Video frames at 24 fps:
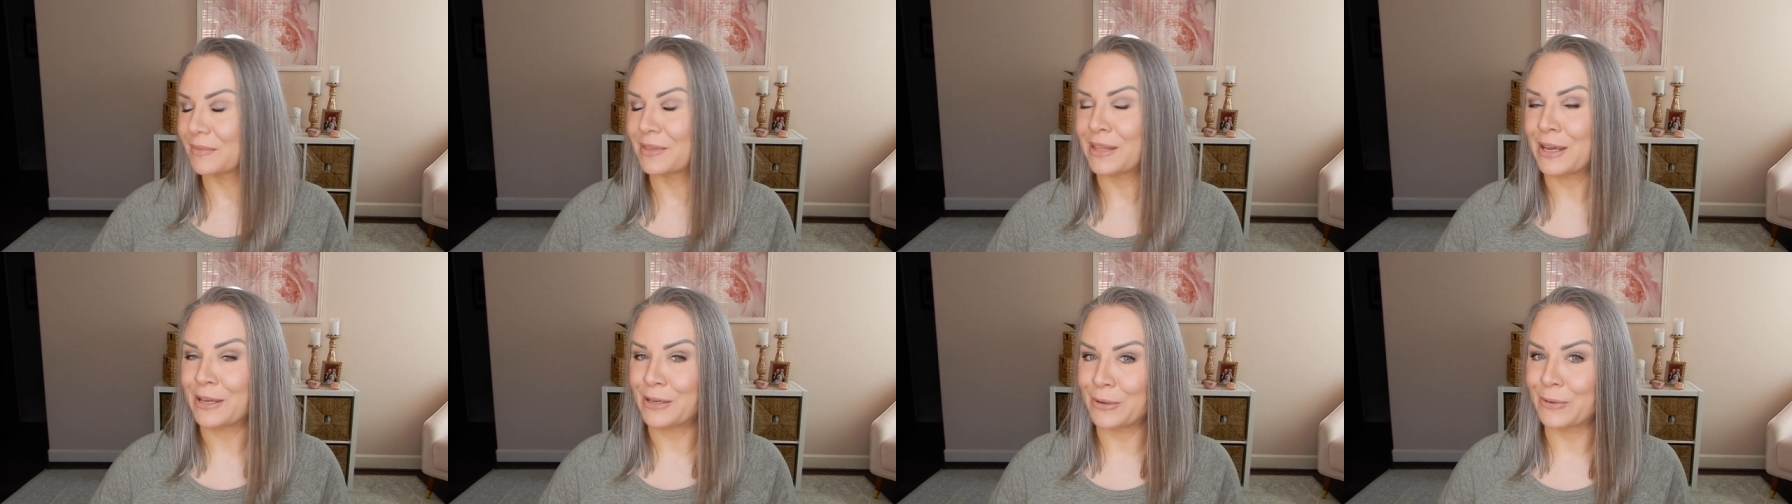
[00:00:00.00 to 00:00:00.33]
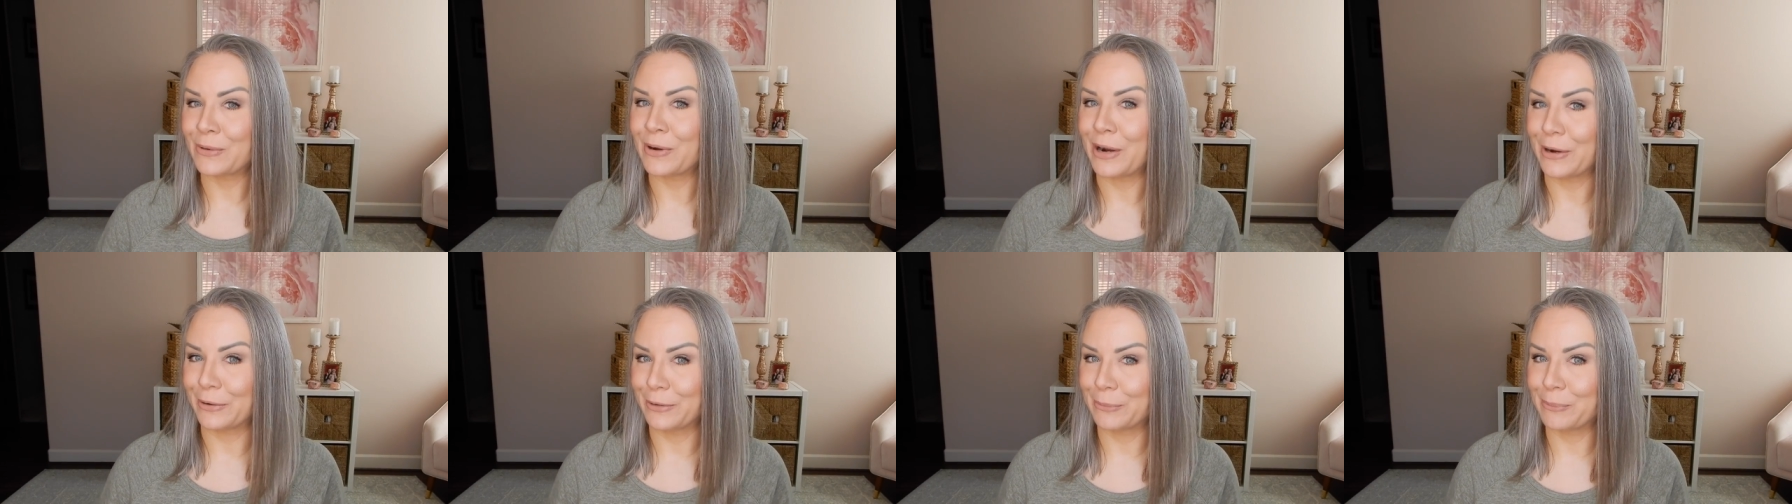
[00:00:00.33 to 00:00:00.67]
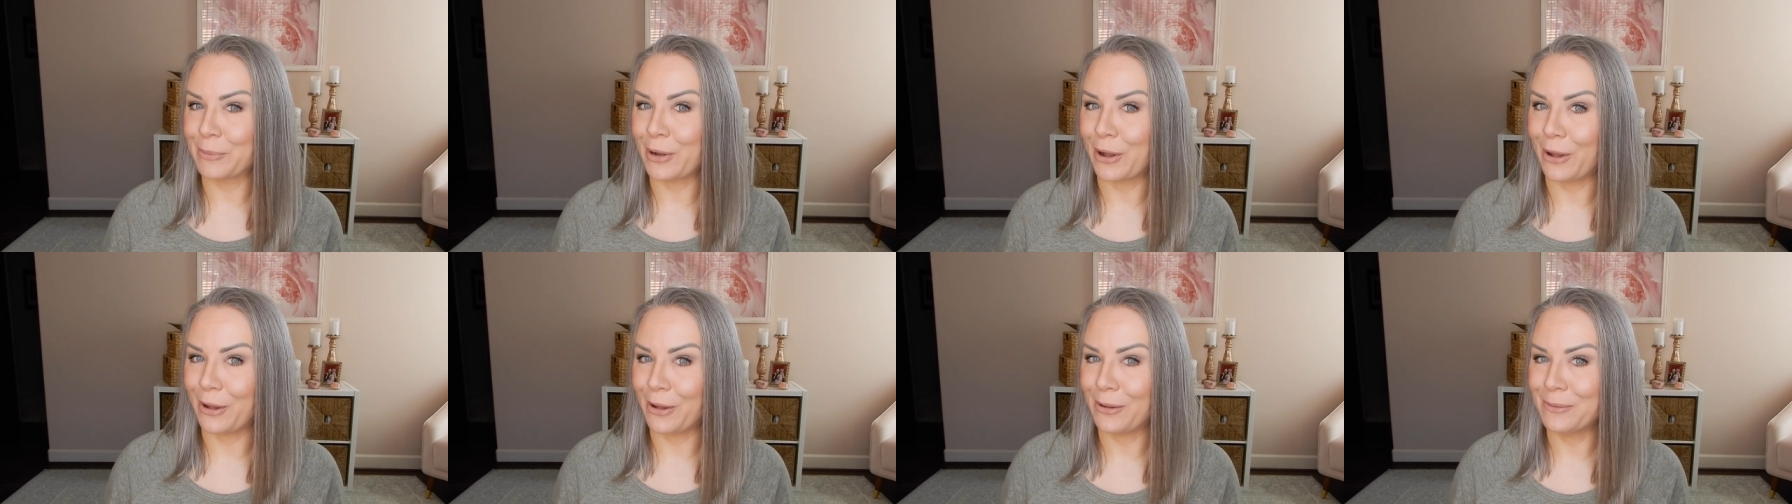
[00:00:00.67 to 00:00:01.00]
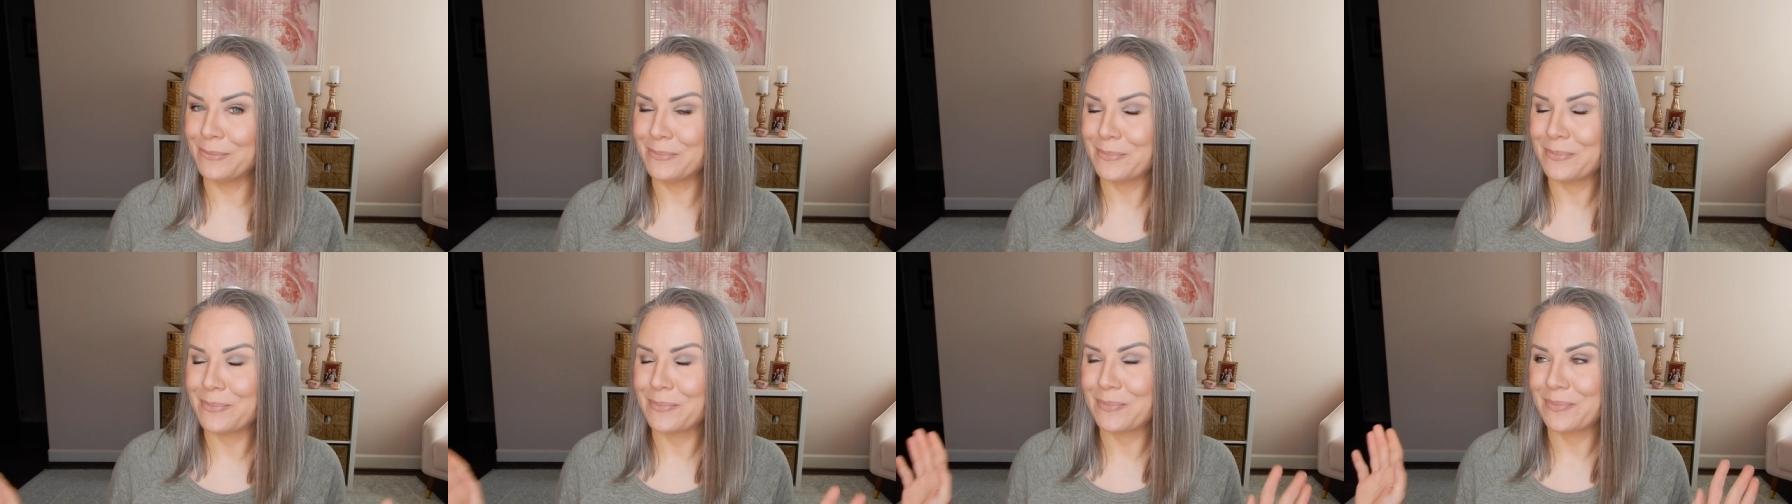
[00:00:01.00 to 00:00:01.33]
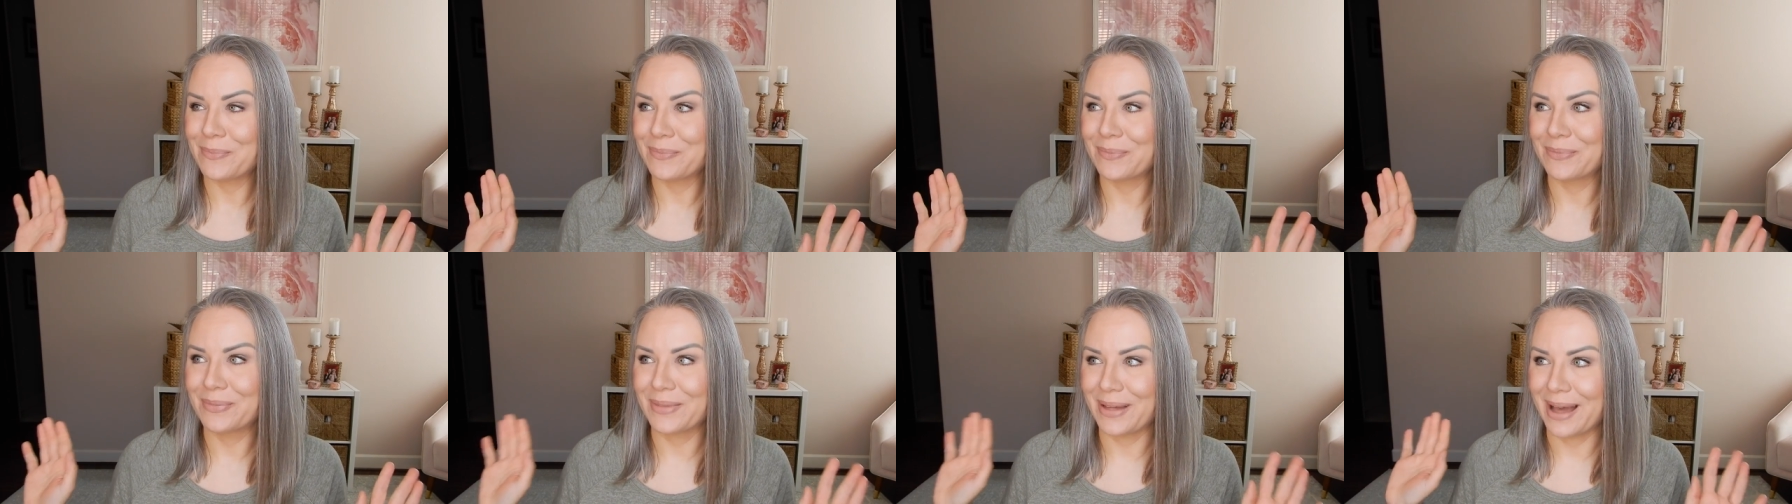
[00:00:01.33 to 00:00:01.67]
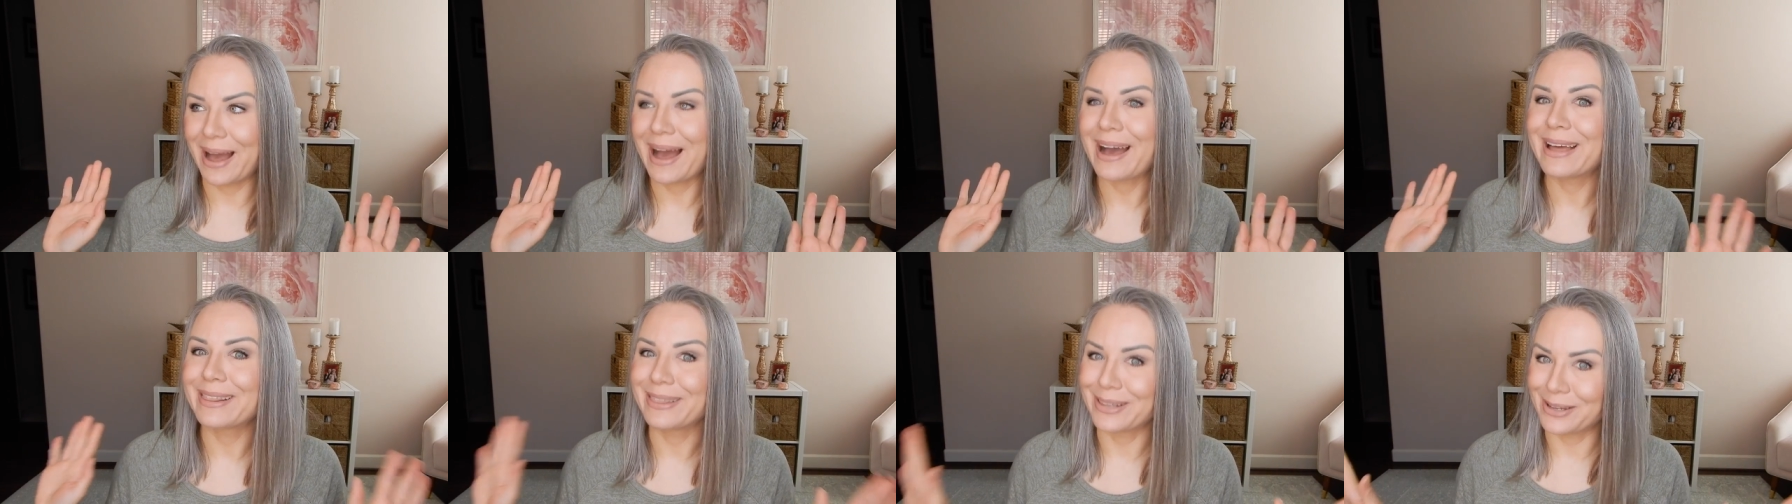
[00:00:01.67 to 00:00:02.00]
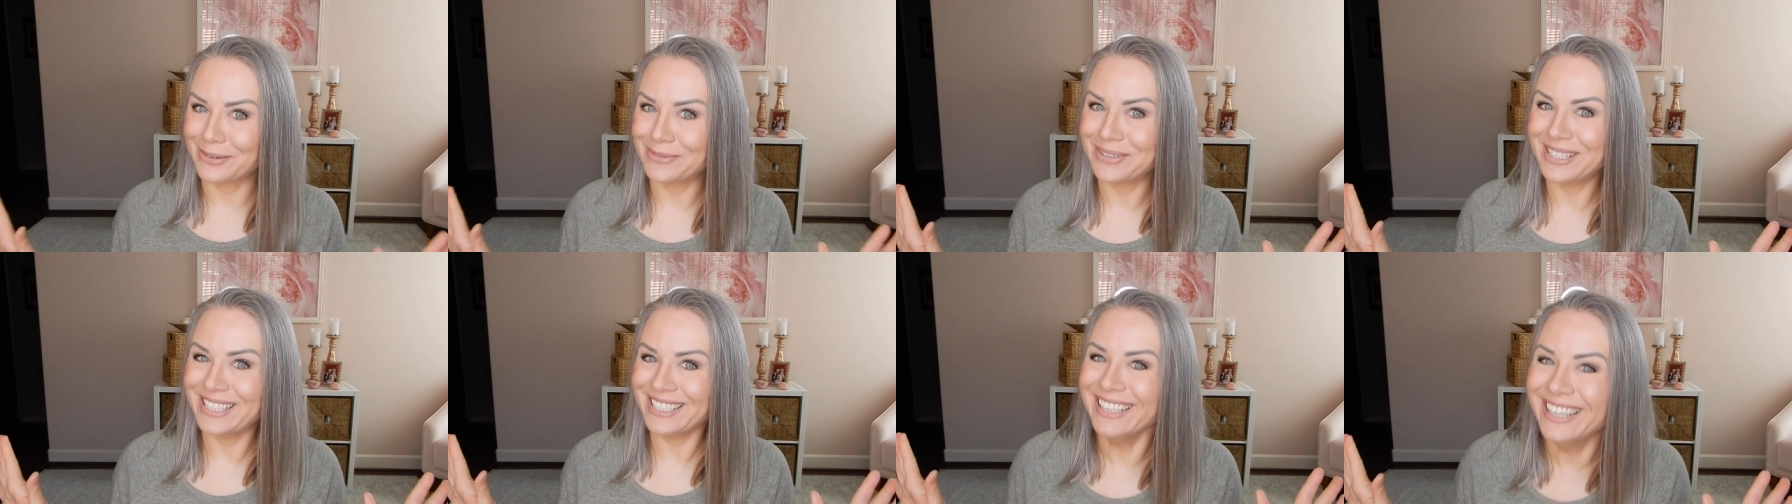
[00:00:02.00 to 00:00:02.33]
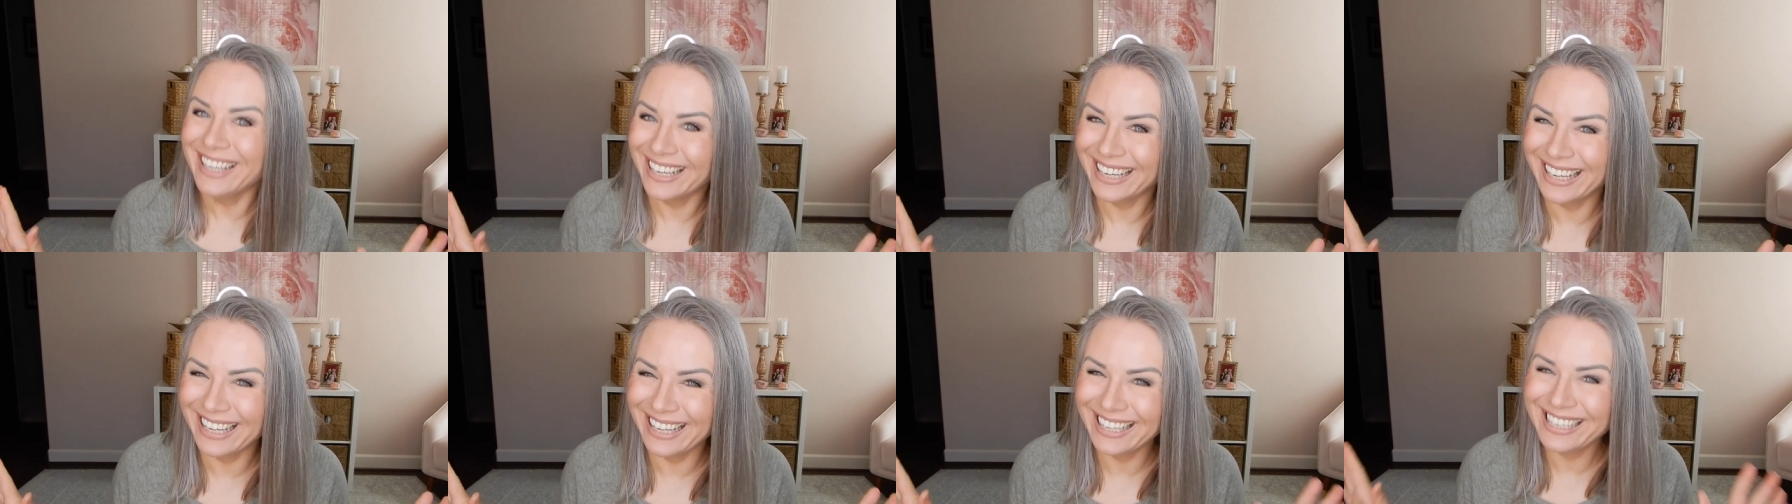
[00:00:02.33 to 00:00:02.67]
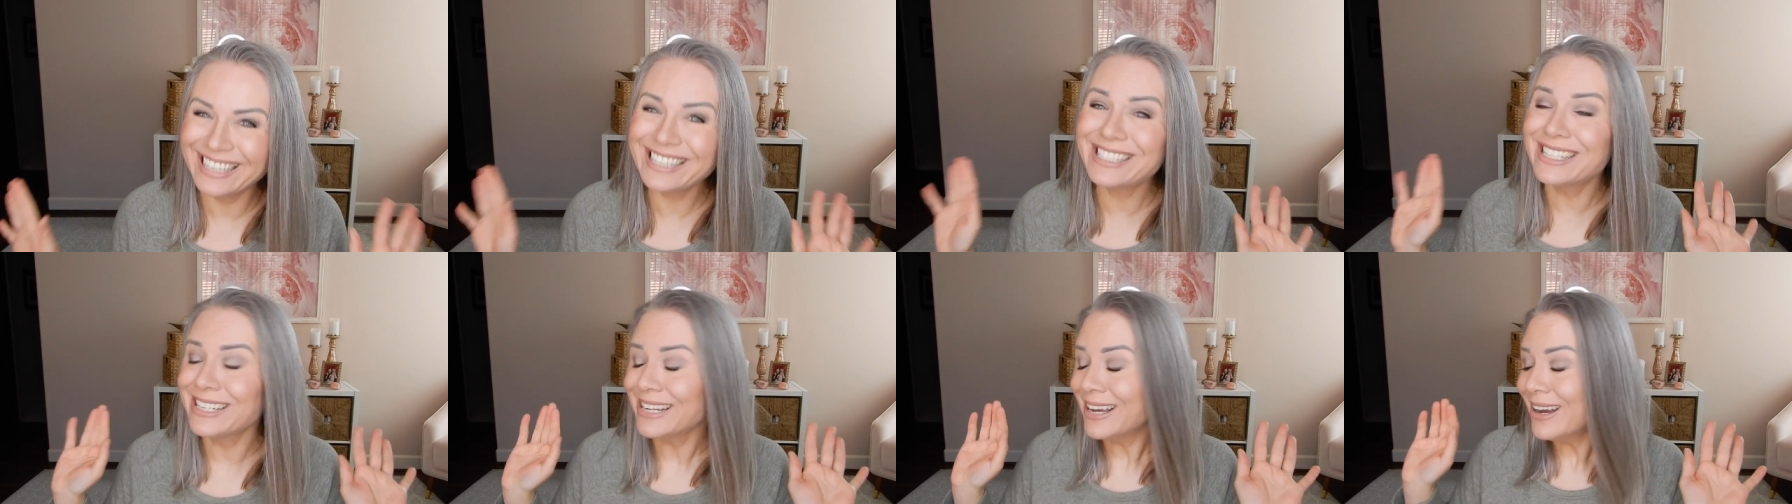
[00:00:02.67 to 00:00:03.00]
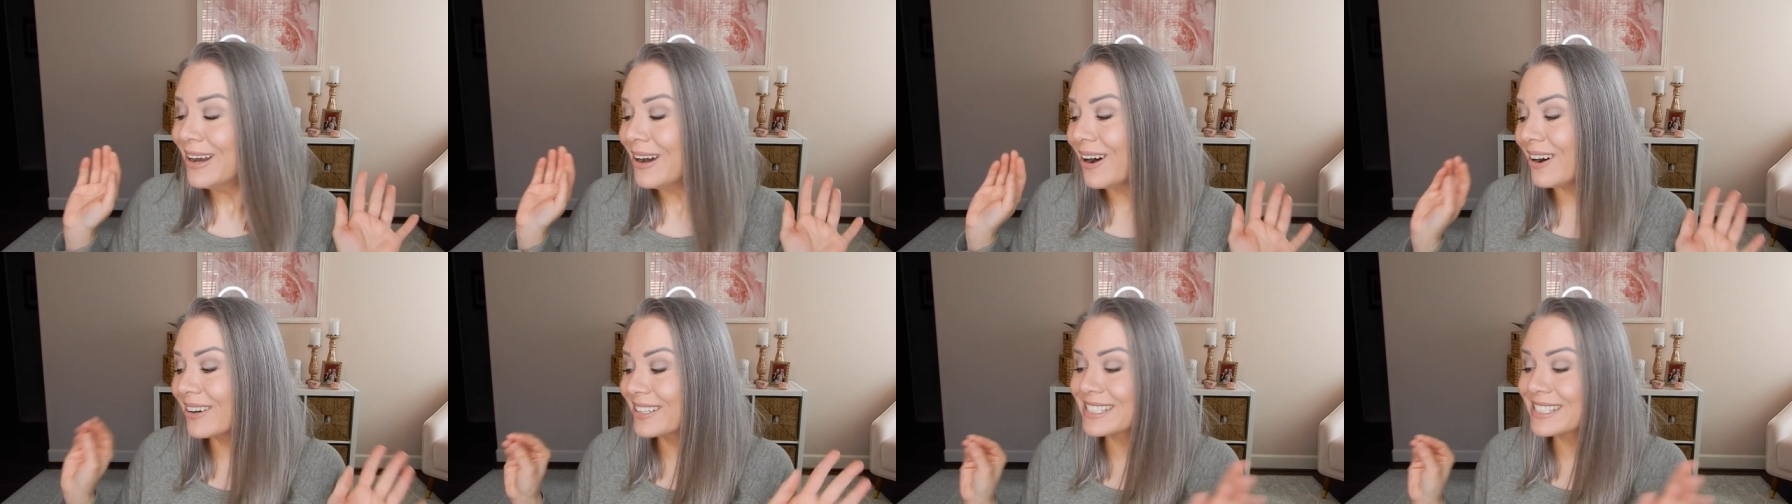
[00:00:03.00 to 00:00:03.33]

thank you Crown and Paw. I love it.